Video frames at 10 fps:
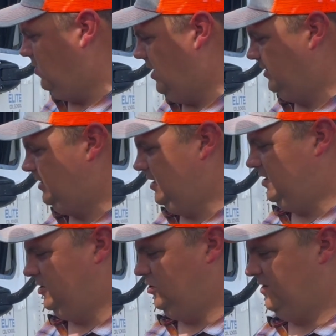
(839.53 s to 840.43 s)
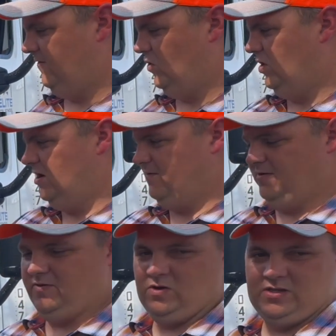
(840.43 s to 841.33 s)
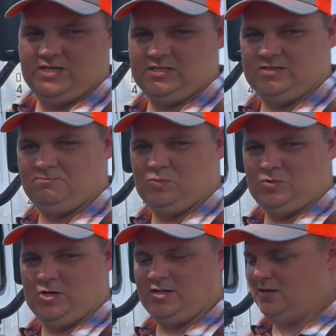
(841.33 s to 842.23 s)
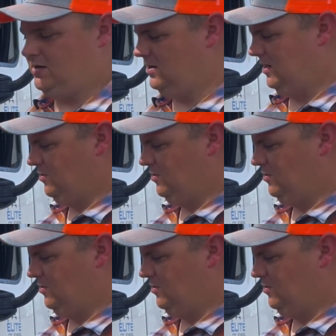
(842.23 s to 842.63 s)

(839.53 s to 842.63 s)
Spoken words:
want to do a full overview. At this point, I